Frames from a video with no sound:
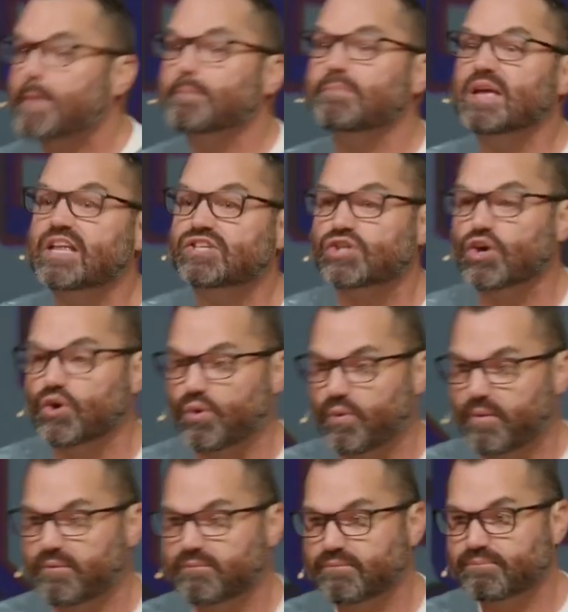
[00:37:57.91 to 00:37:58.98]
me too.
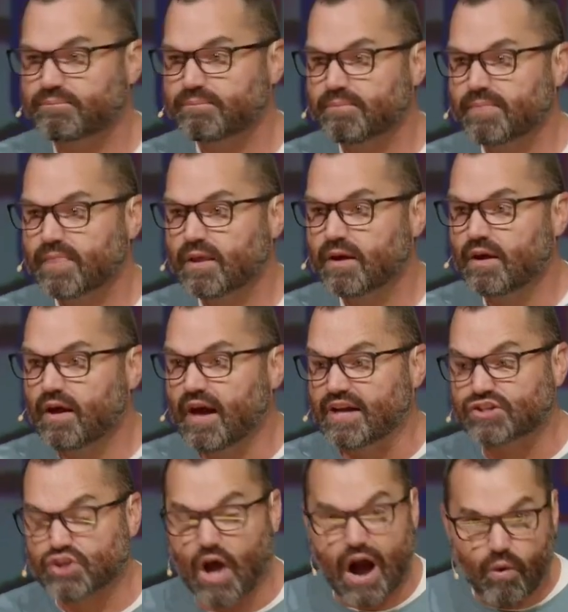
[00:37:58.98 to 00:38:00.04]
And
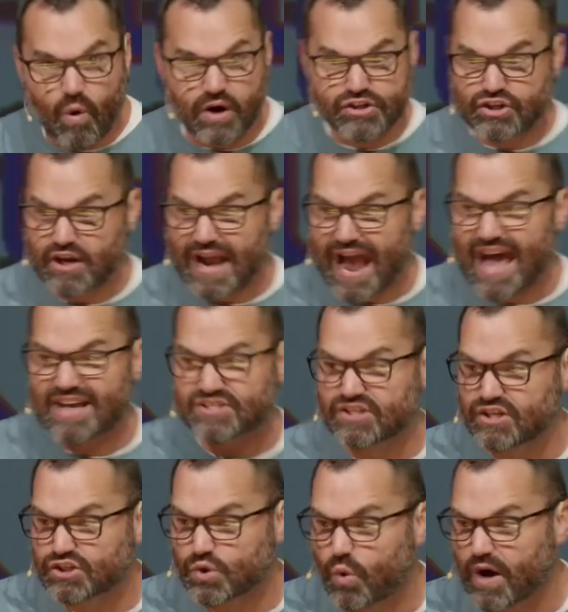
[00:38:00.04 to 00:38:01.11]
so I want you to ask
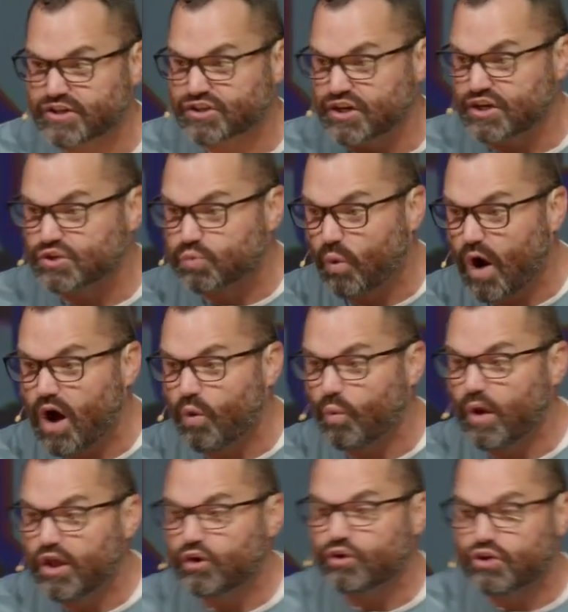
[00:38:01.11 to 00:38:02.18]
this question, is what
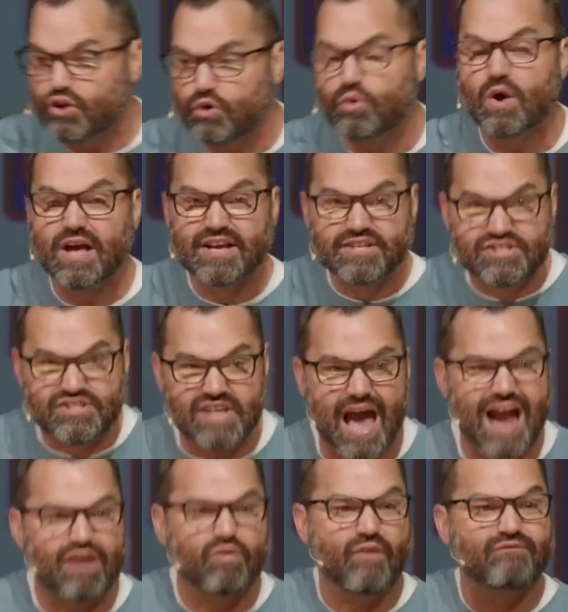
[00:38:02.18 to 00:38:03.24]
will you
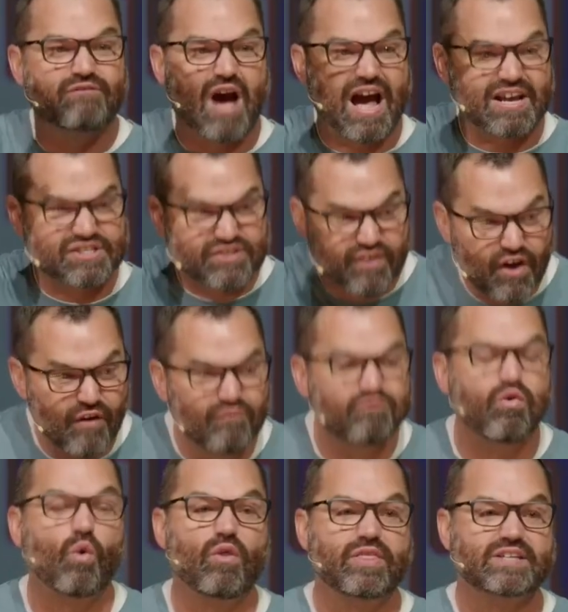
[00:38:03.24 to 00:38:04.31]
sacrifice
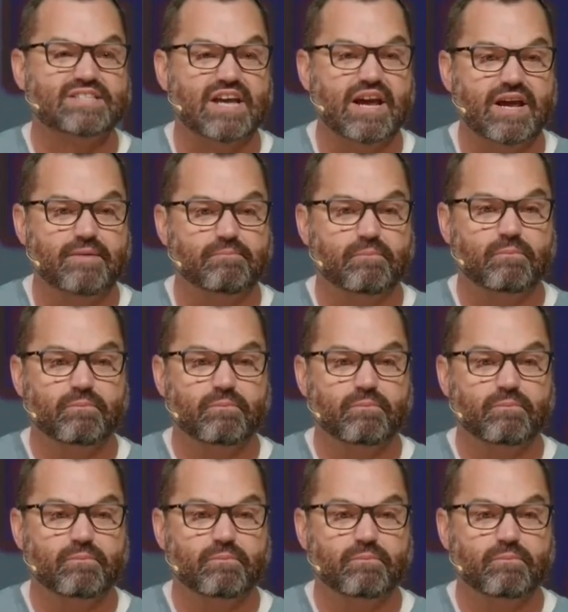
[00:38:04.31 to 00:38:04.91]
for the team?